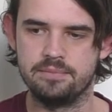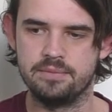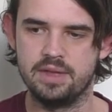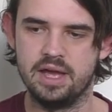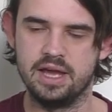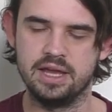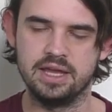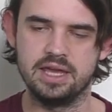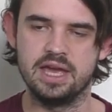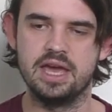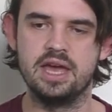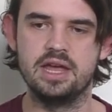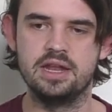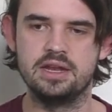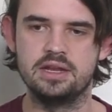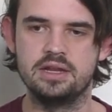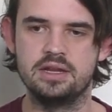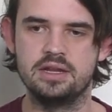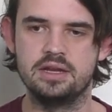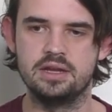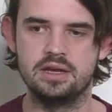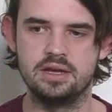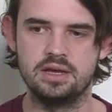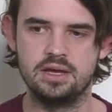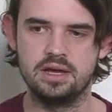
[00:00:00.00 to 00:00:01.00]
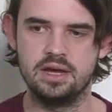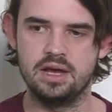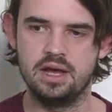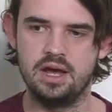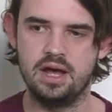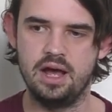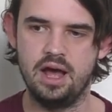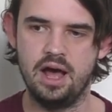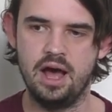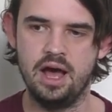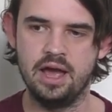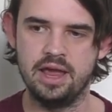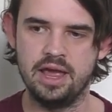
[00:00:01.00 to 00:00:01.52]
again,
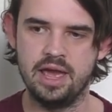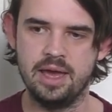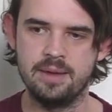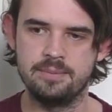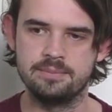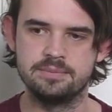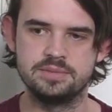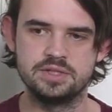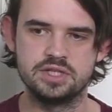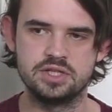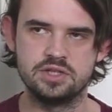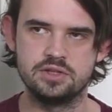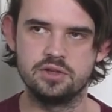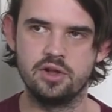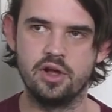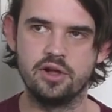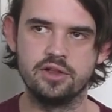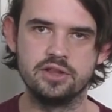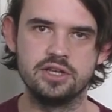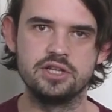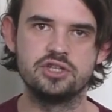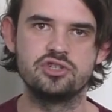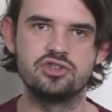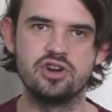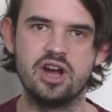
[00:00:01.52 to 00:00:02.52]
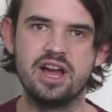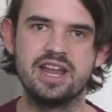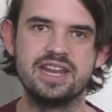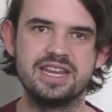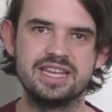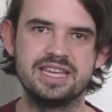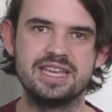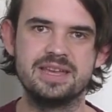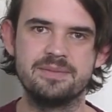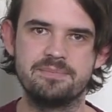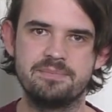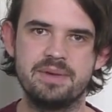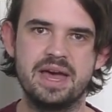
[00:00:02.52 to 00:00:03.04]
I am slowly trying to
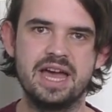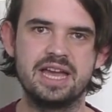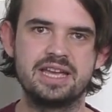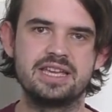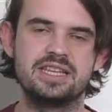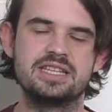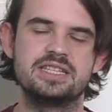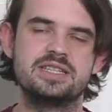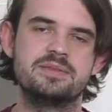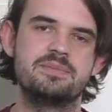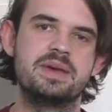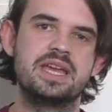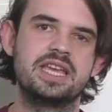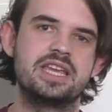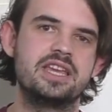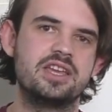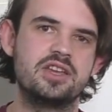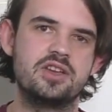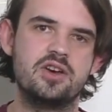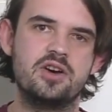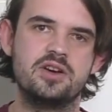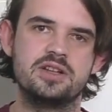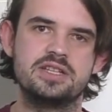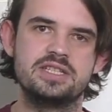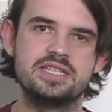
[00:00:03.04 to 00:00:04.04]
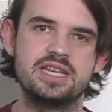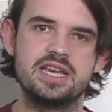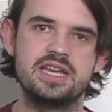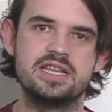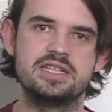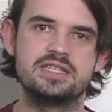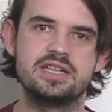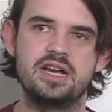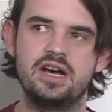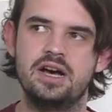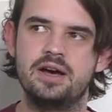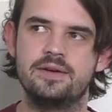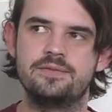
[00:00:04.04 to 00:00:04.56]
get back into making
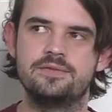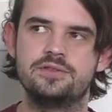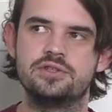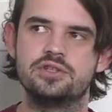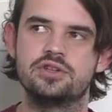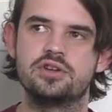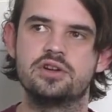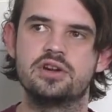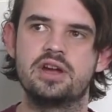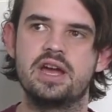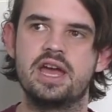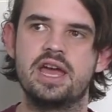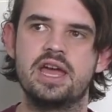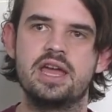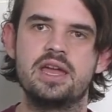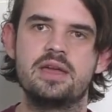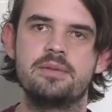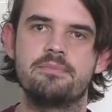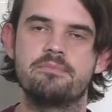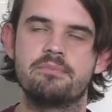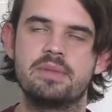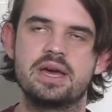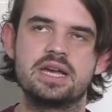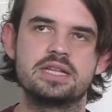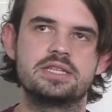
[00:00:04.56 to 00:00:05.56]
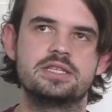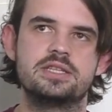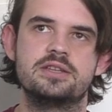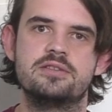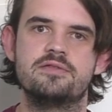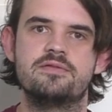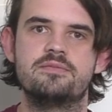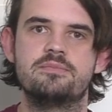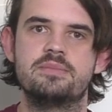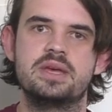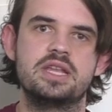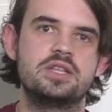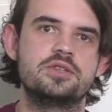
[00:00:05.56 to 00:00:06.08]
content after a
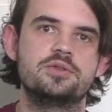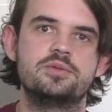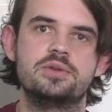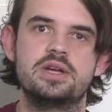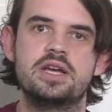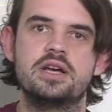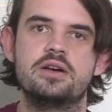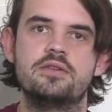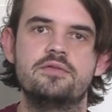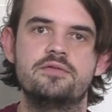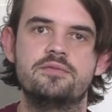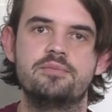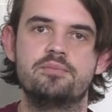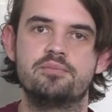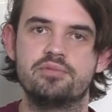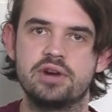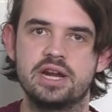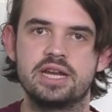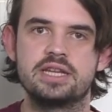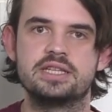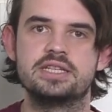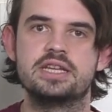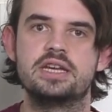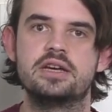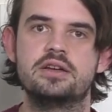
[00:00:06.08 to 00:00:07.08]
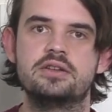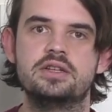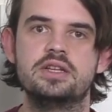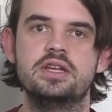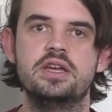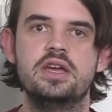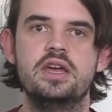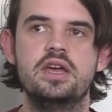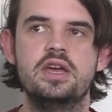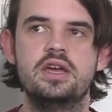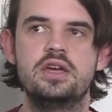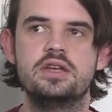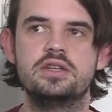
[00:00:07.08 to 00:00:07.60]
massive mental health breakdown.
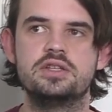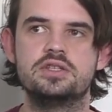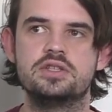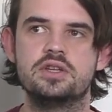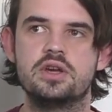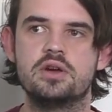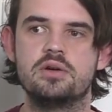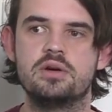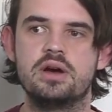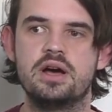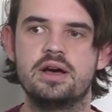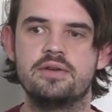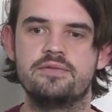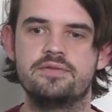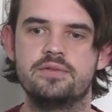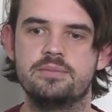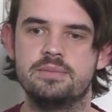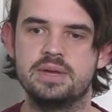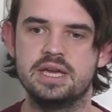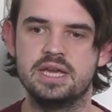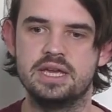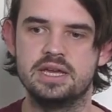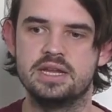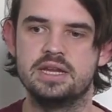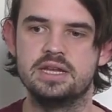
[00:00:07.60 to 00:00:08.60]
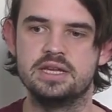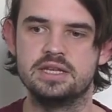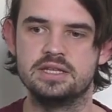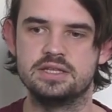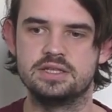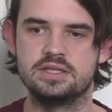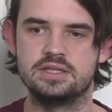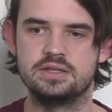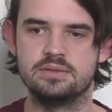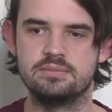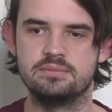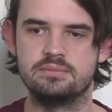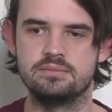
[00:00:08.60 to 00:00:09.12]
So for me it
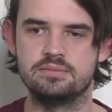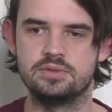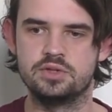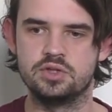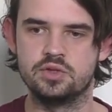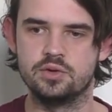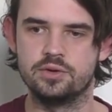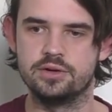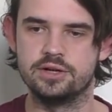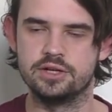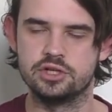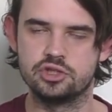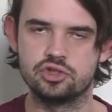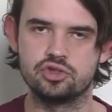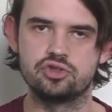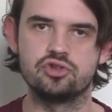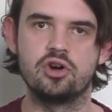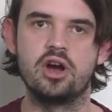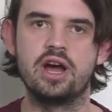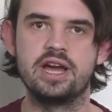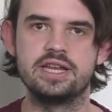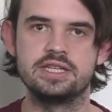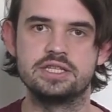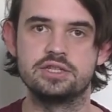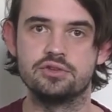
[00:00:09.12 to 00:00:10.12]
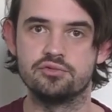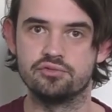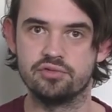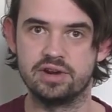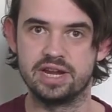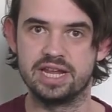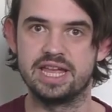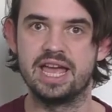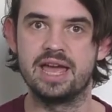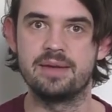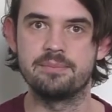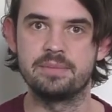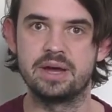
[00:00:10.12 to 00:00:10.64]
is sort of trying to
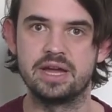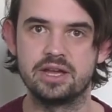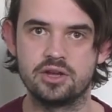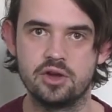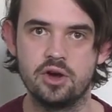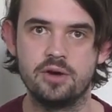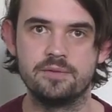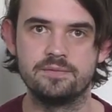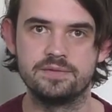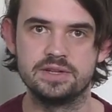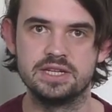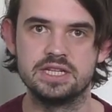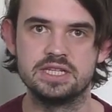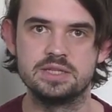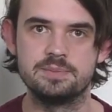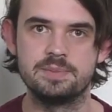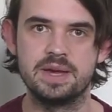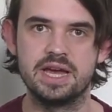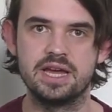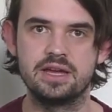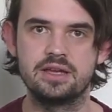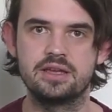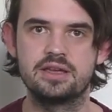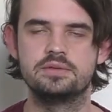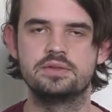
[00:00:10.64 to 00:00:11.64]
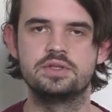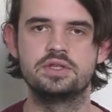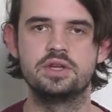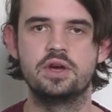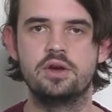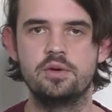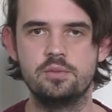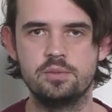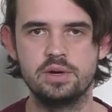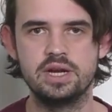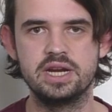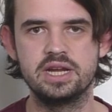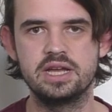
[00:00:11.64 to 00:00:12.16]
regain my confidence back.
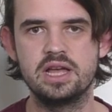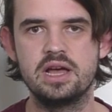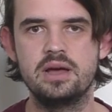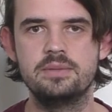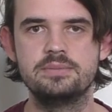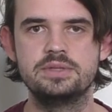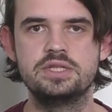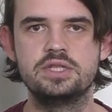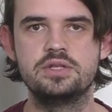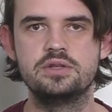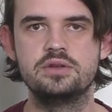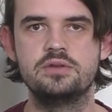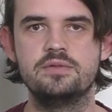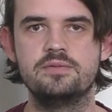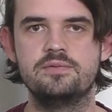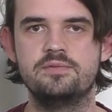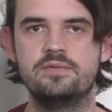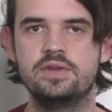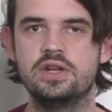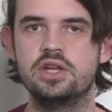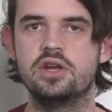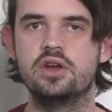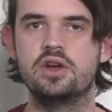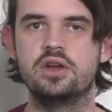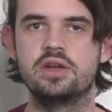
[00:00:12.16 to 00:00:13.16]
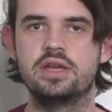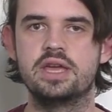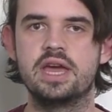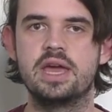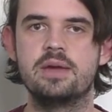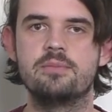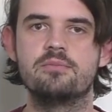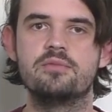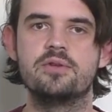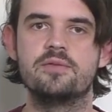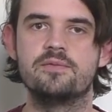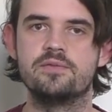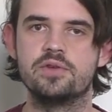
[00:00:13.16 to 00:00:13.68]
So when it comes to video
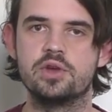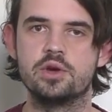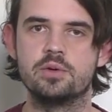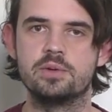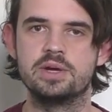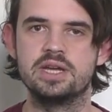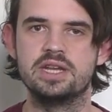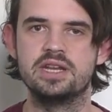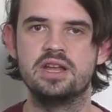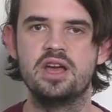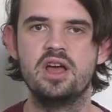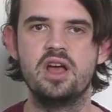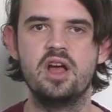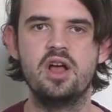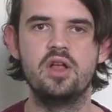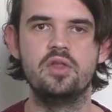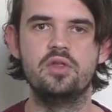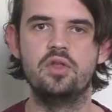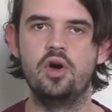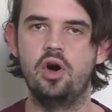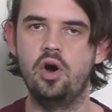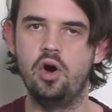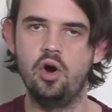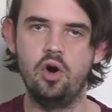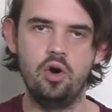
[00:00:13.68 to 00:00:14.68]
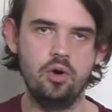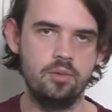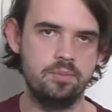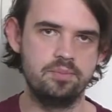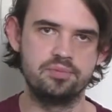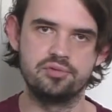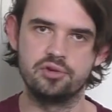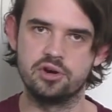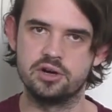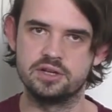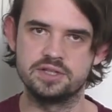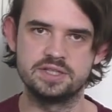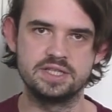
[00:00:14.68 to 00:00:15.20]
game reviewing, the whole
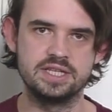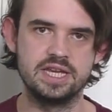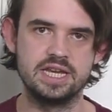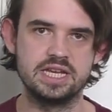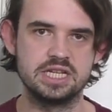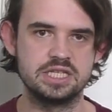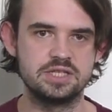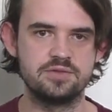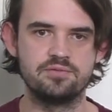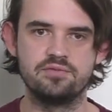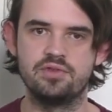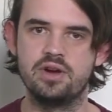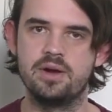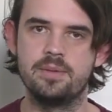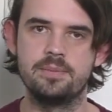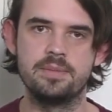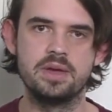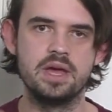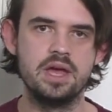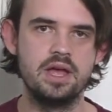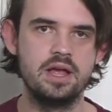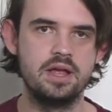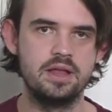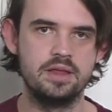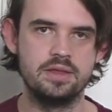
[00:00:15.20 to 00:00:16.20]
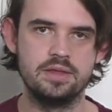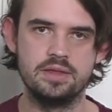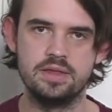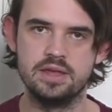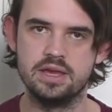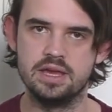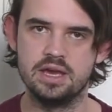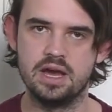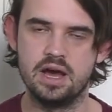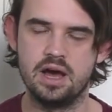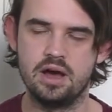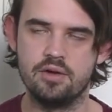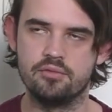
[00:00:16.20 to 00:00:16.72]
process from
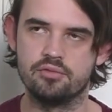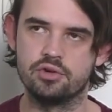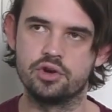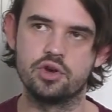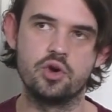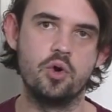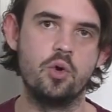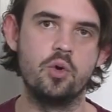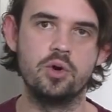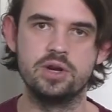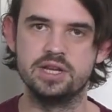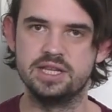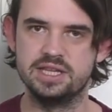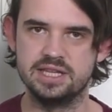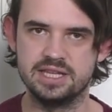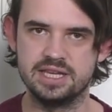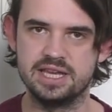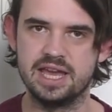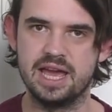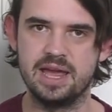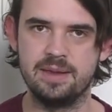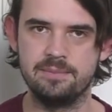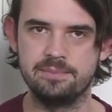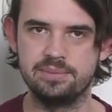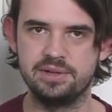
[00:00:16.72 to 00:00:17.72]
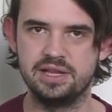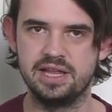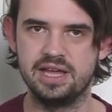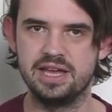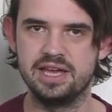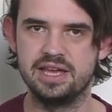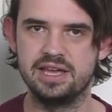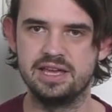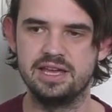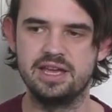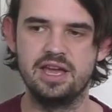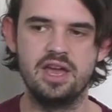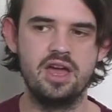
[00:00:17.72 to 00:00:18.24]
the recording the
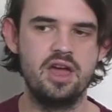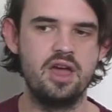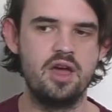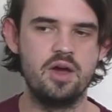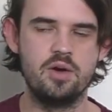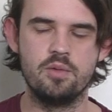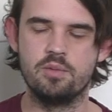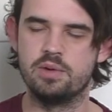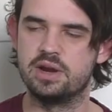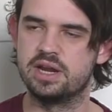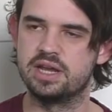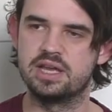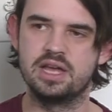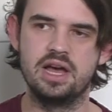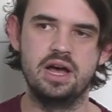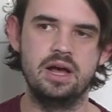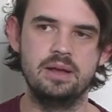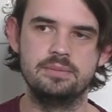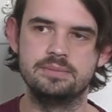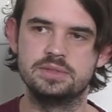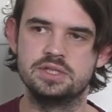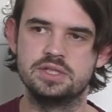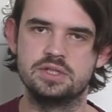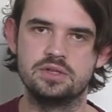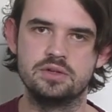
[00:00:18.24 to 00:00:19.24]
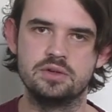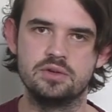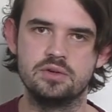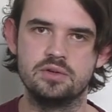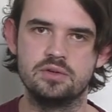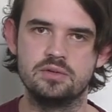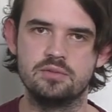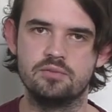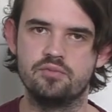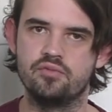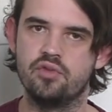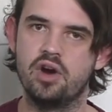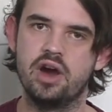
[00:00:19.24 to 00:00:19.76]
gameplay, when it comes
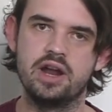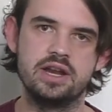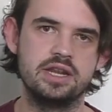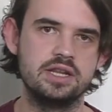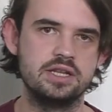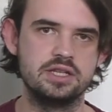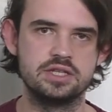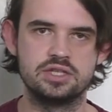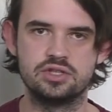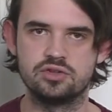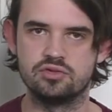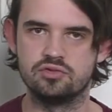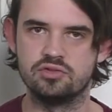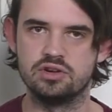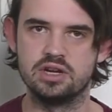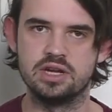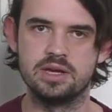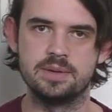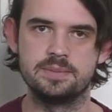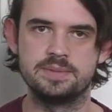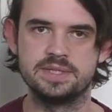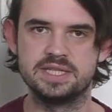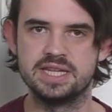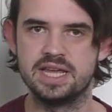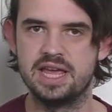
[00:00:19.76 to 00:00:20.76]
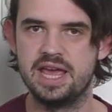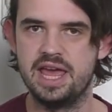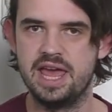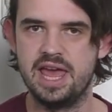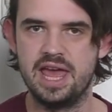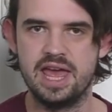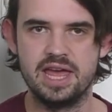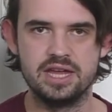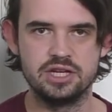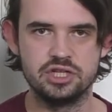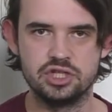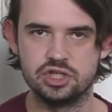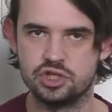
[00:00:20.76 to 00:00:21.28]
to writing the script,
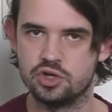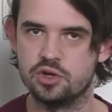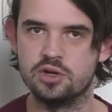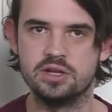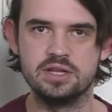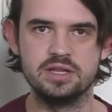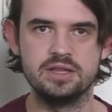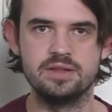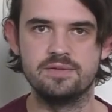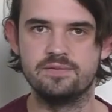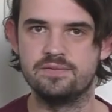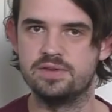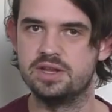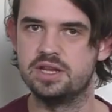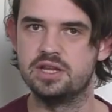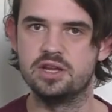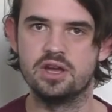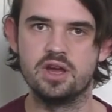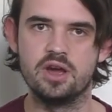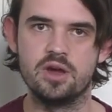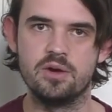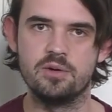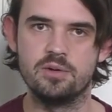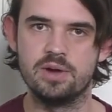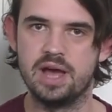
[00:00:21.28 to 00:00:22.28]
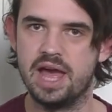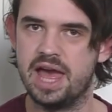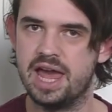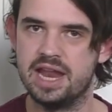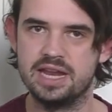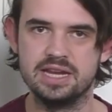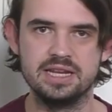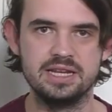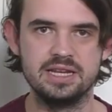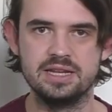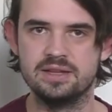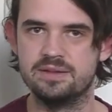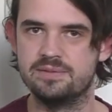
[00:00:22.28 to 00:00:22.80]
shooting the video,
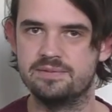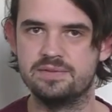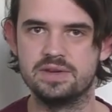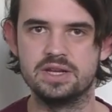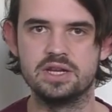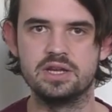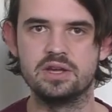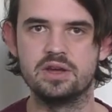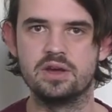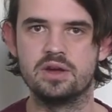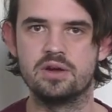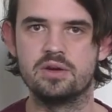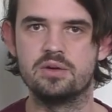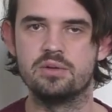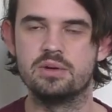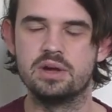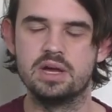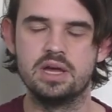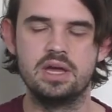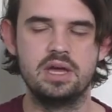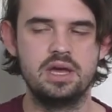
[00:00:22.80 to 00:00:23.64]
editing the video,